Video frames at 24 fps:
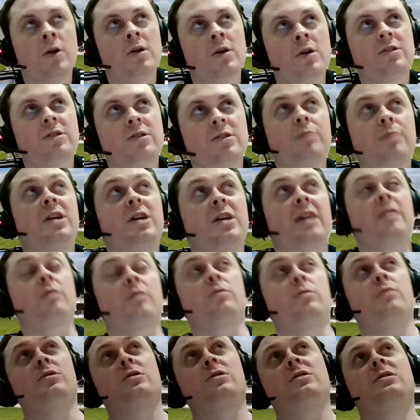subject that
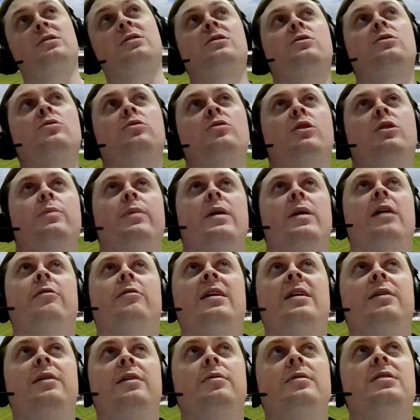we wanted to talk about
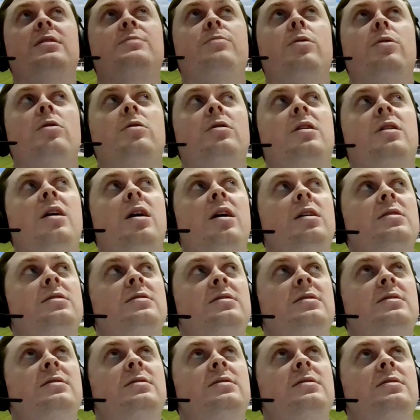really with this podcast
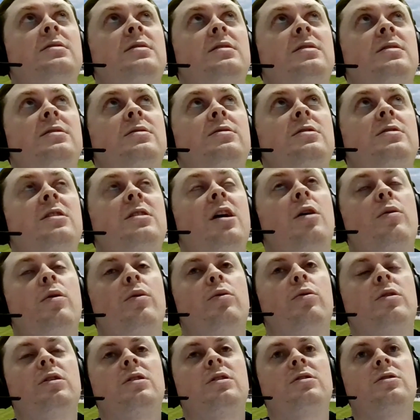is we
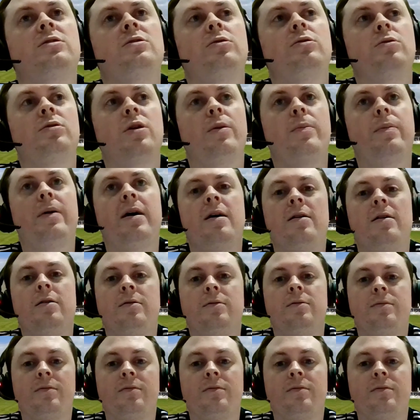want to talk about